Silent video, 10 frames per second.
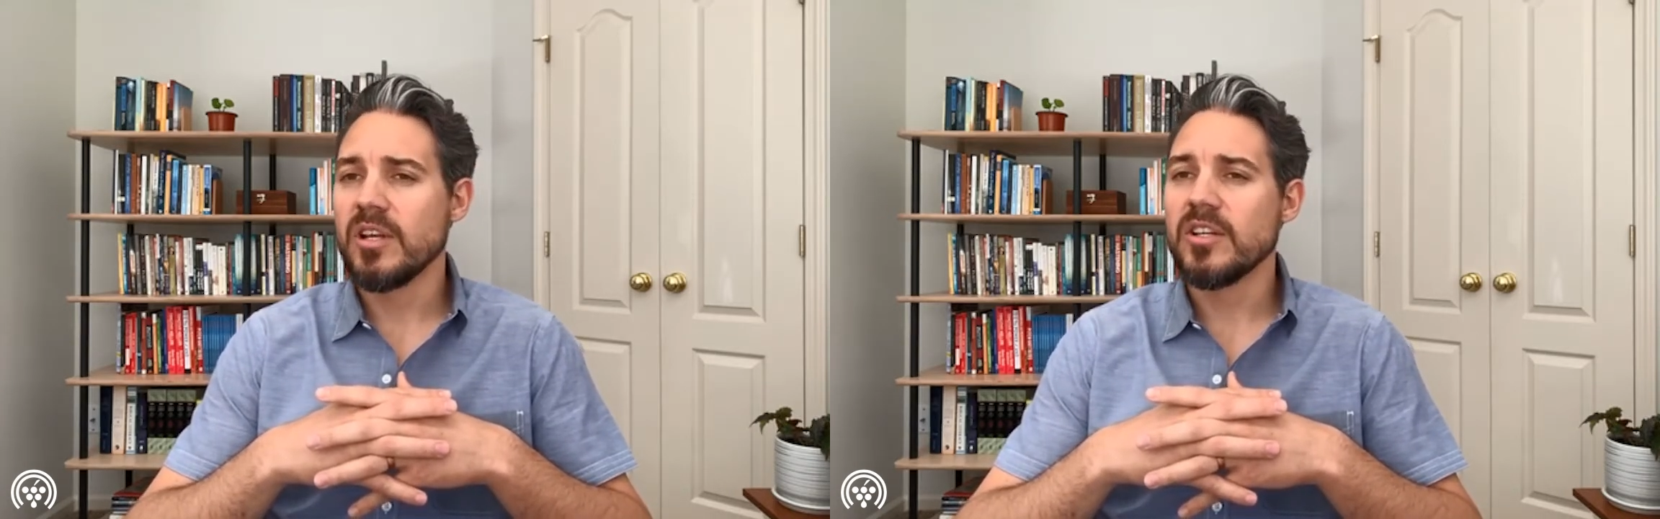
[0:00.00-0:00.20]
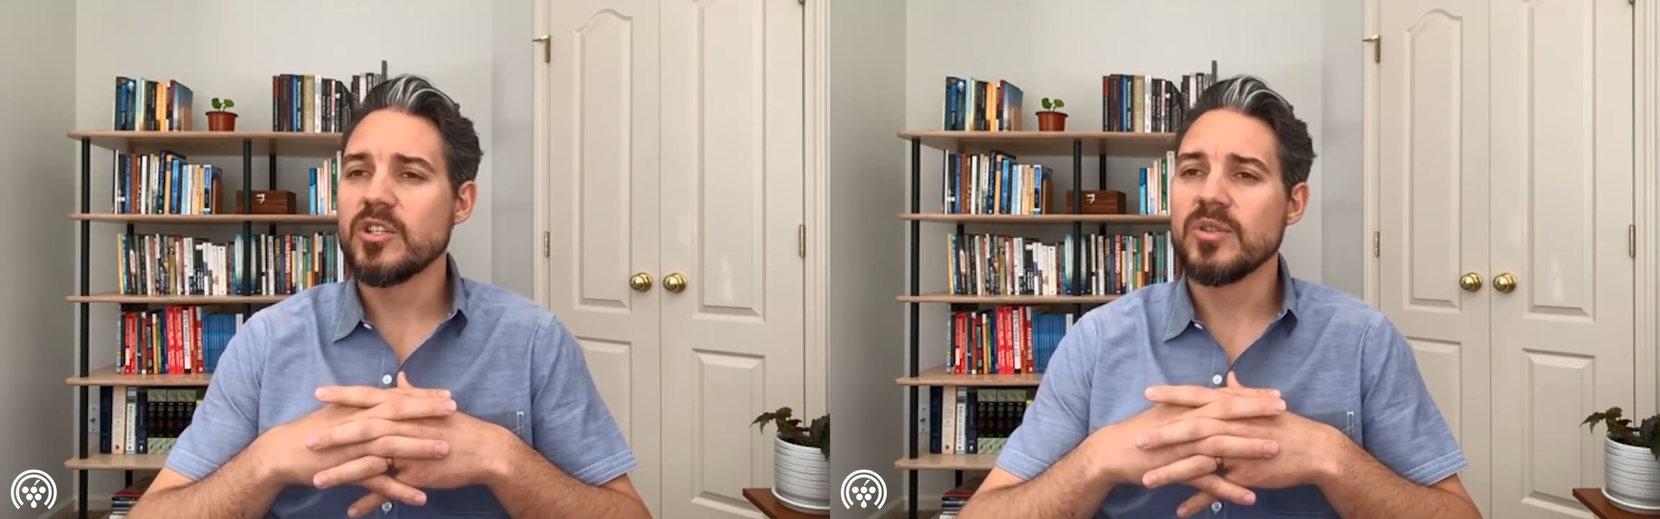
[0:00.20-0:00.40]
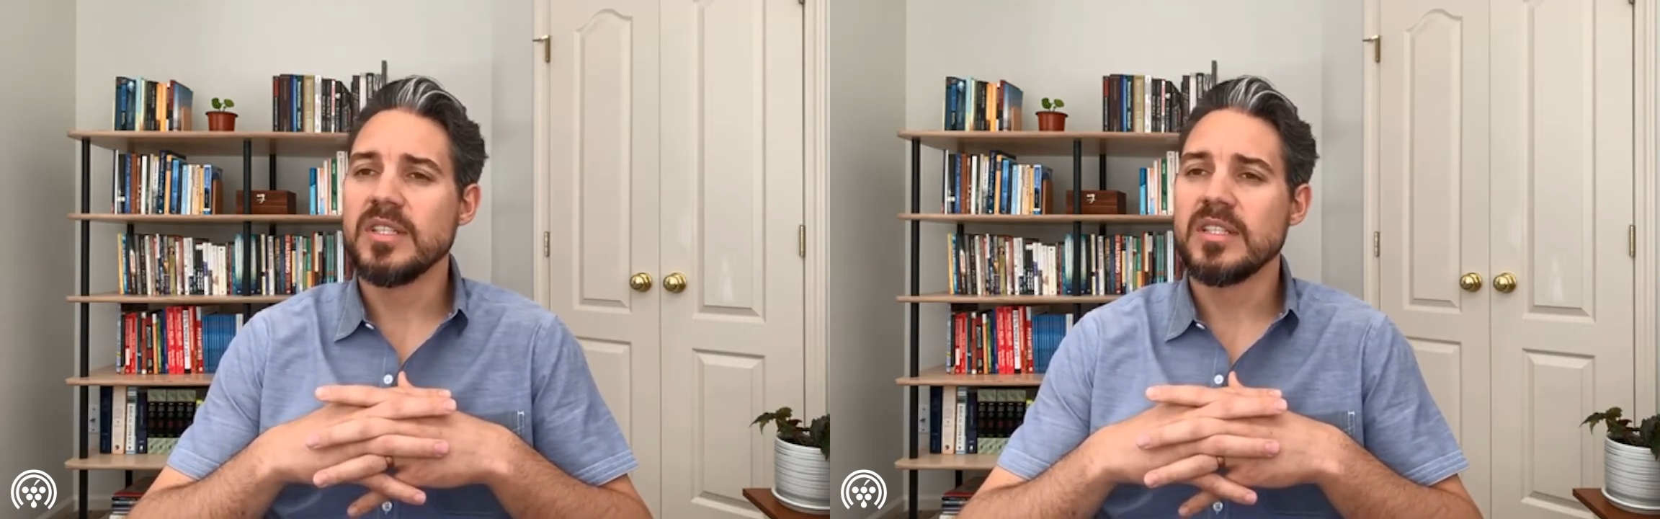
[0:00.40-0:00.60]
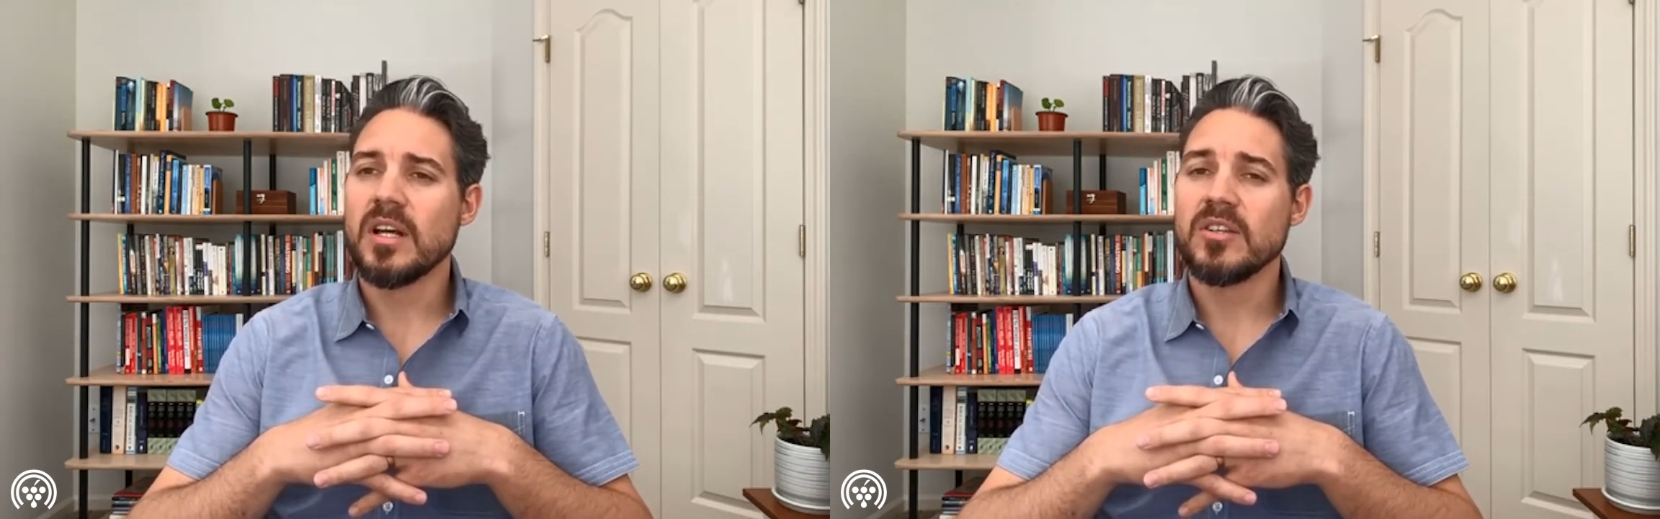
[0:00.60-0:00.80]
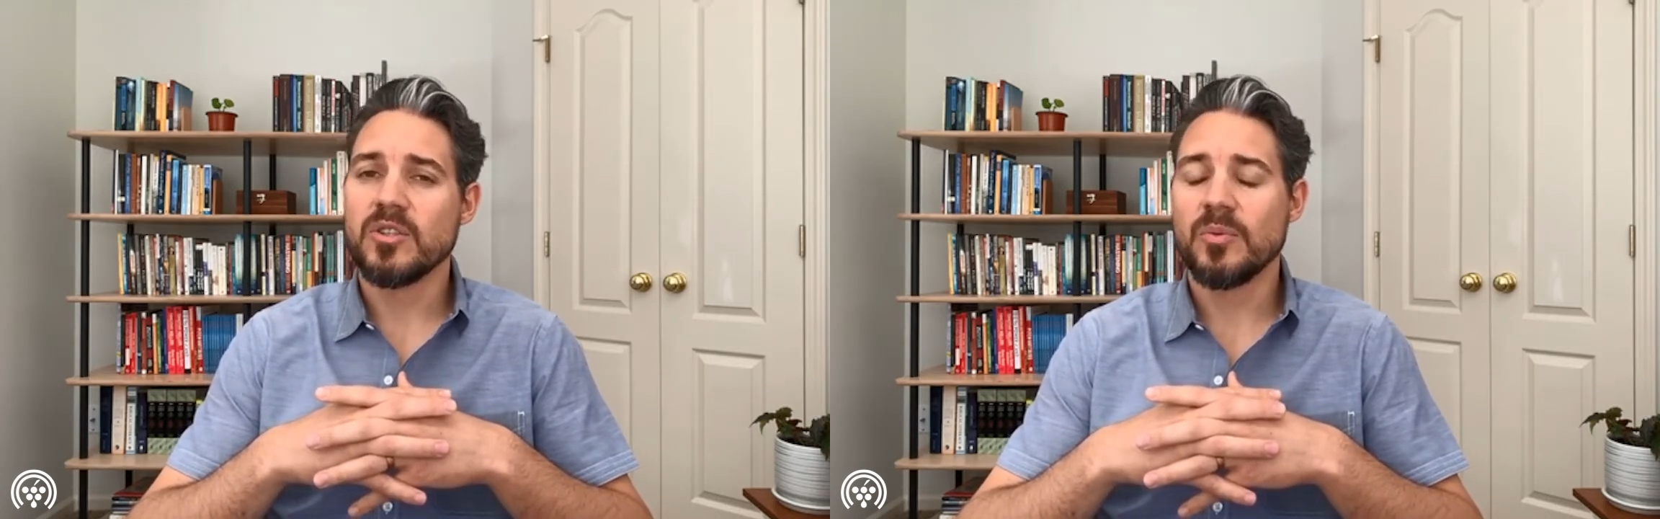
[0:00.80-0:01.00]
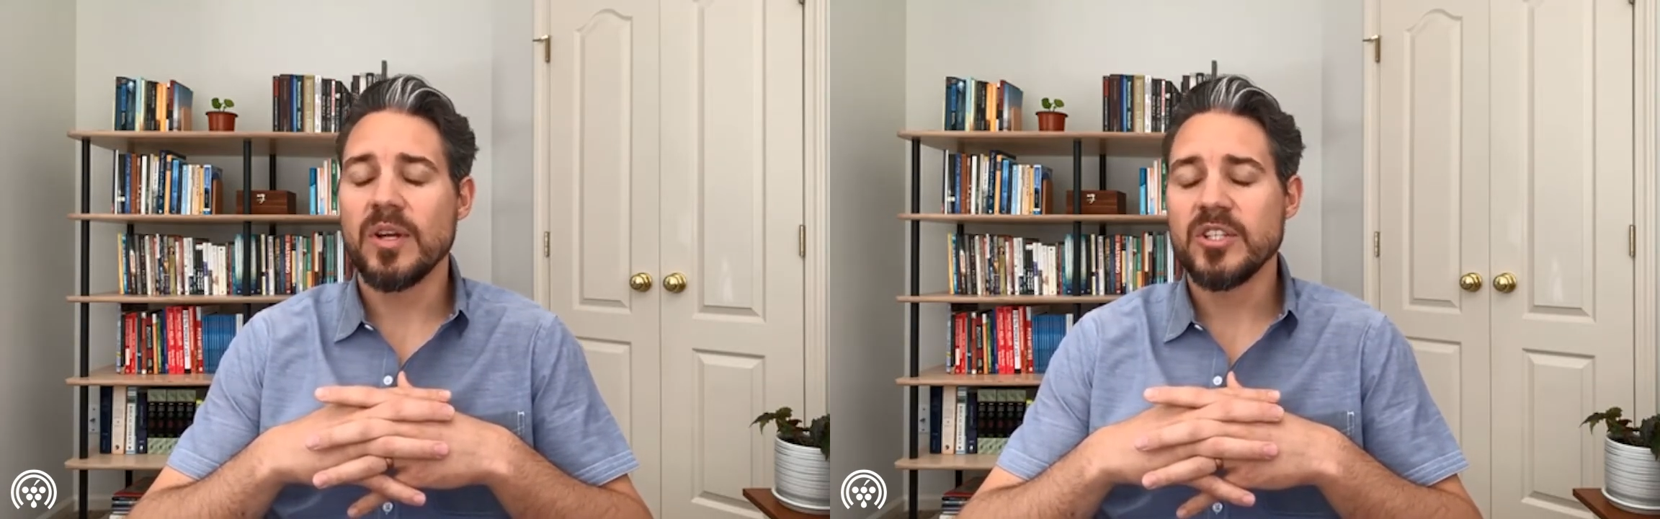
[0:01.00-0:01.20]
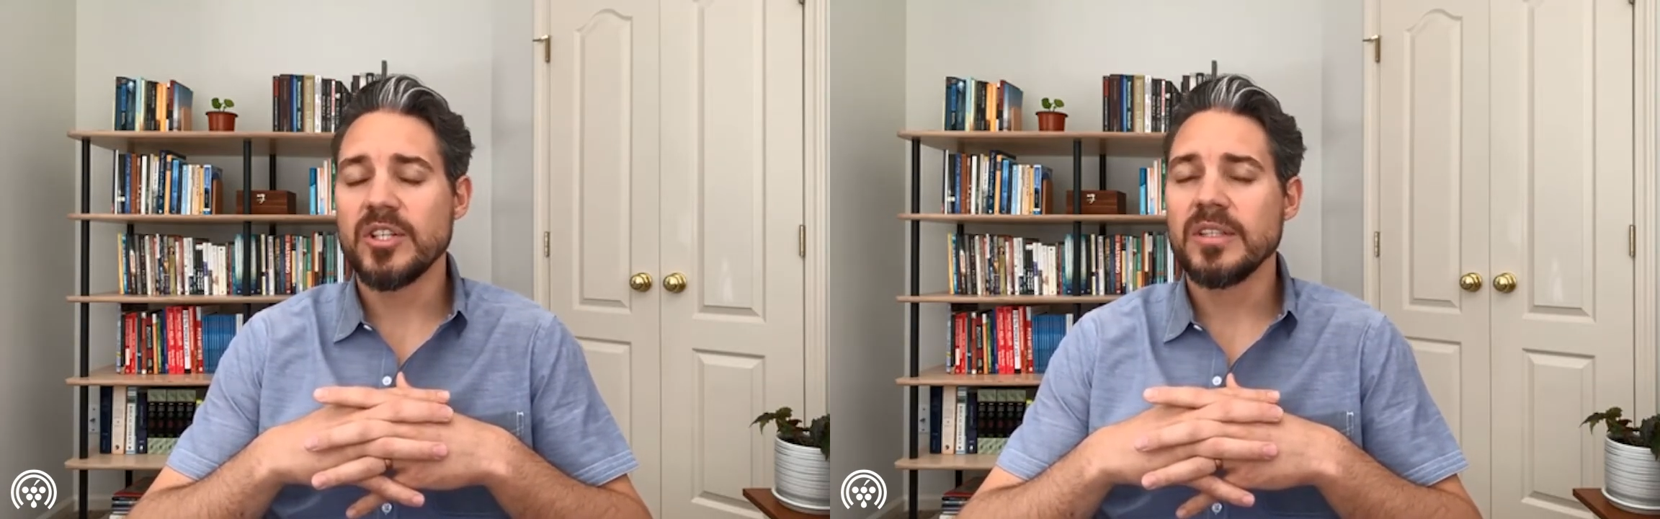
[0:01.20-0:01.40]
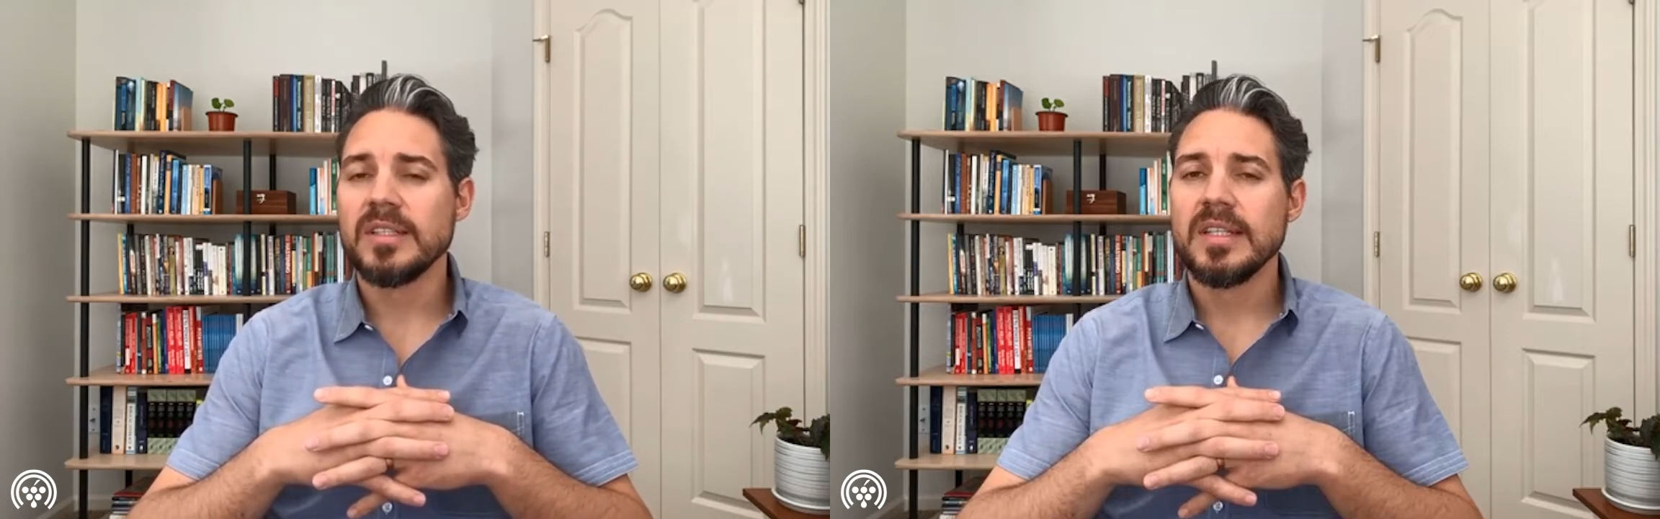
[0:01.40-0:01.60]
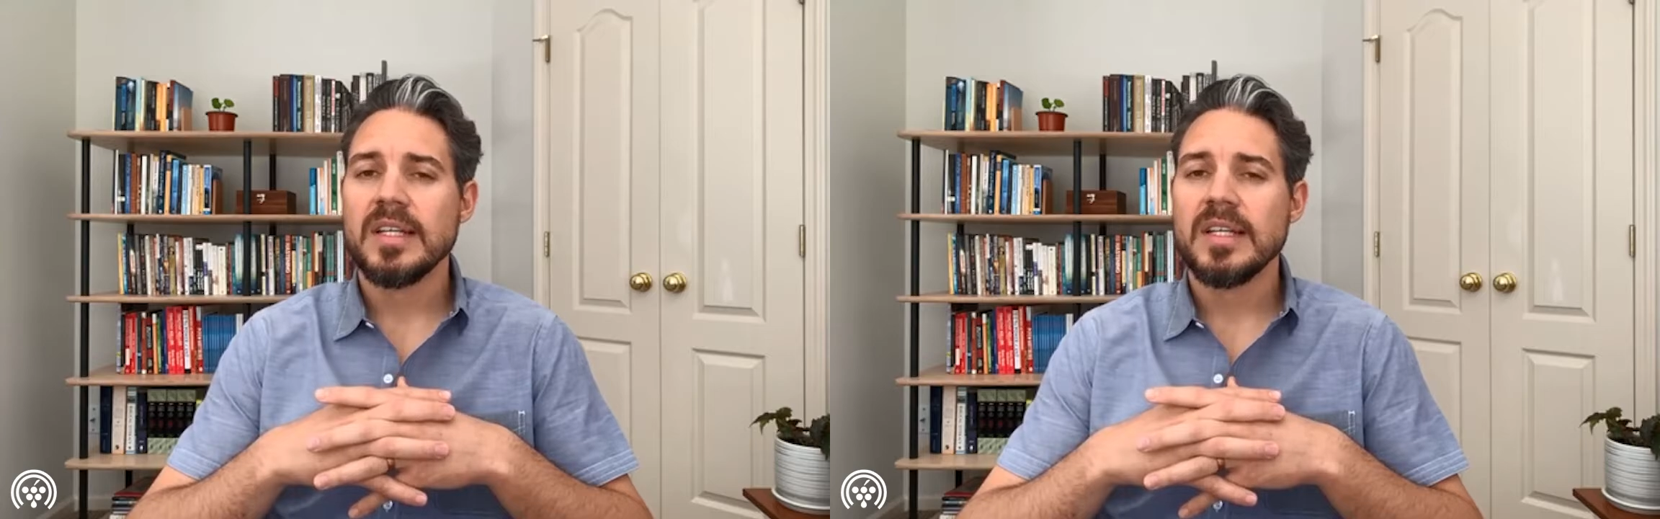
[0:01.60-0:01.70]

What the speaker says: countries onto Russia.